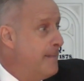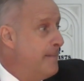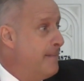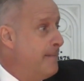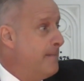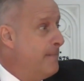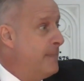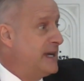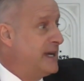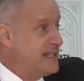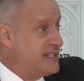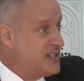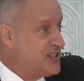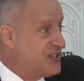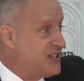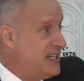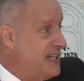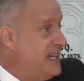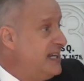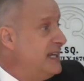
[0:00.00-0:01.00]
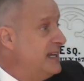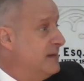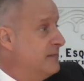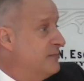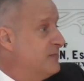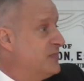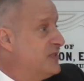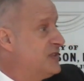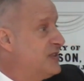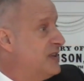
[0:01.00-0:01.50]
But it
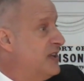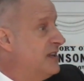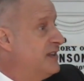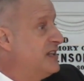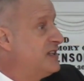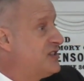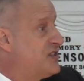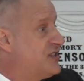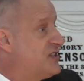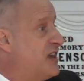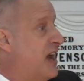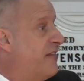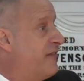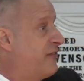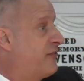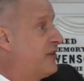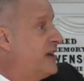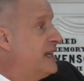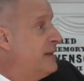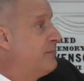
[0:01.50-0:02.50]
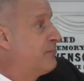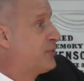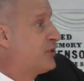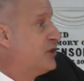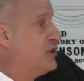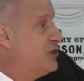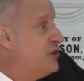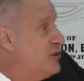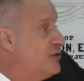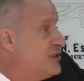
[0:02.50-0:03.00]
seems that suffering
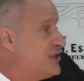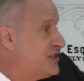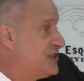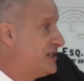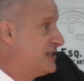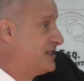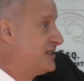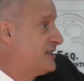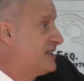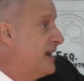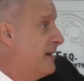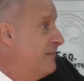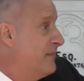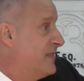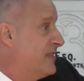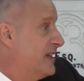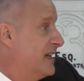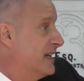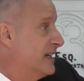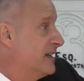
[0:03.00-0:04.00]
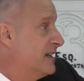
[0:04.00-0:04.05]
produces something.